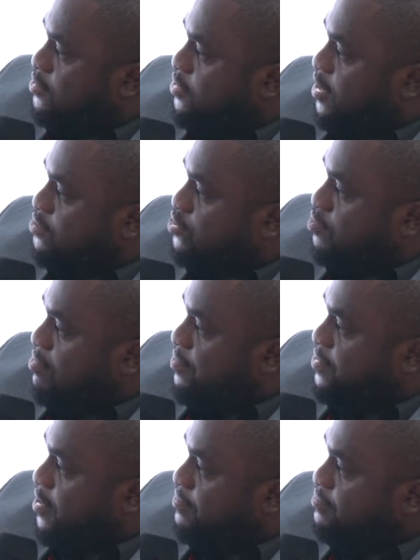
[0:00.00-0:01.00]
Just to some
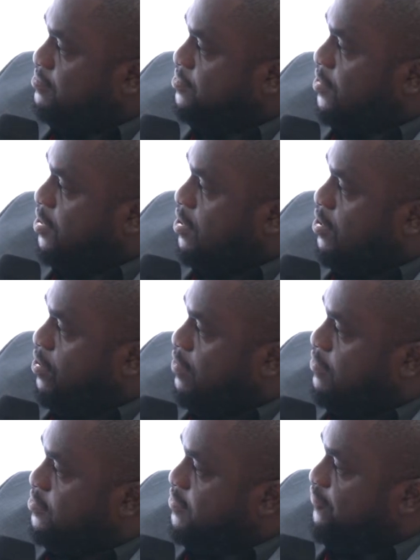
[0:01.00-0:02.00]
of them,
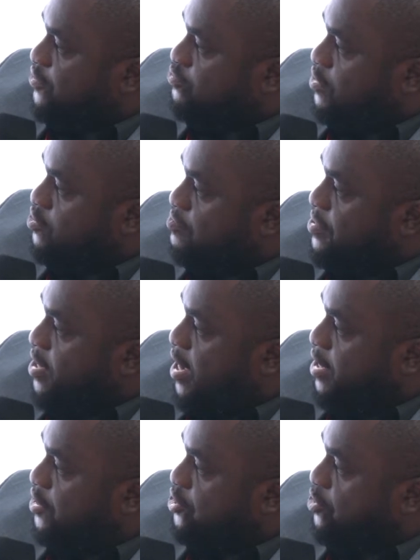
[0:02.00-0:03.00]
the first one will be
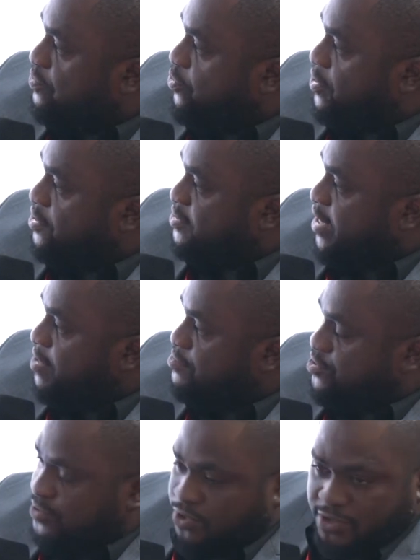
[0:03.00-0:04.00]
high ship waiting
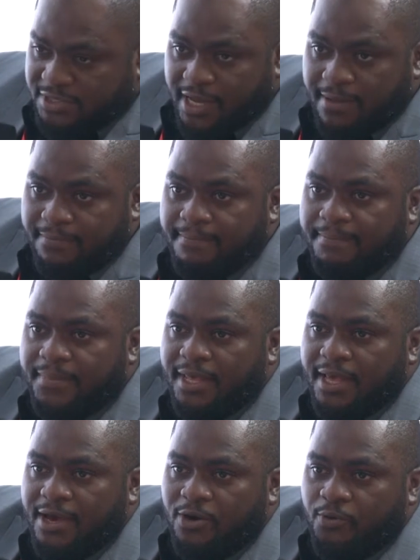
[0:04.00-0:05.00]
times, because
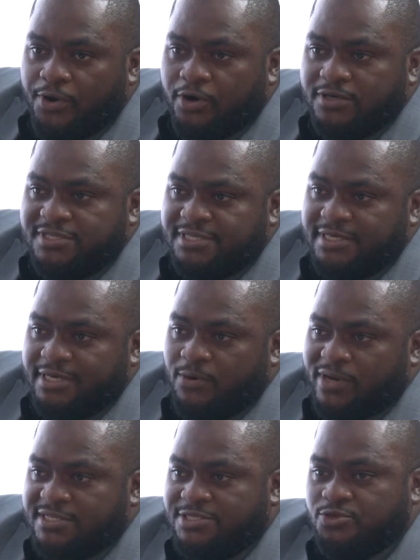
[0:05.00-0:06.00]
we all see
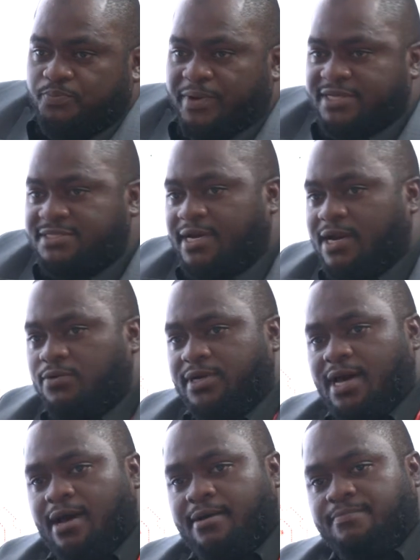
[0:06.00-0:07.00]
once you pass around
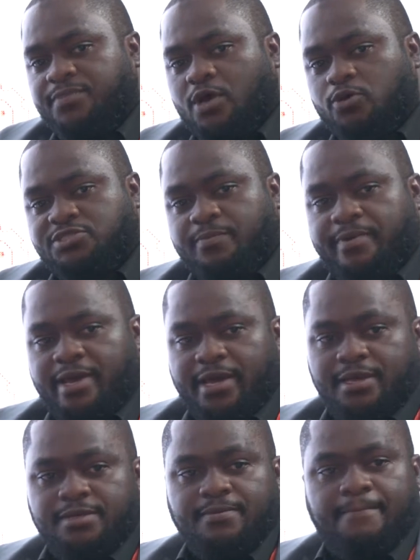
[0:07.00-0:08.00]
Oyster
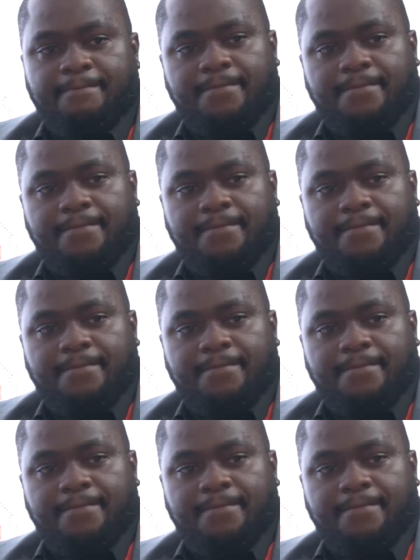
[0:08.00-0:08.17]
Bay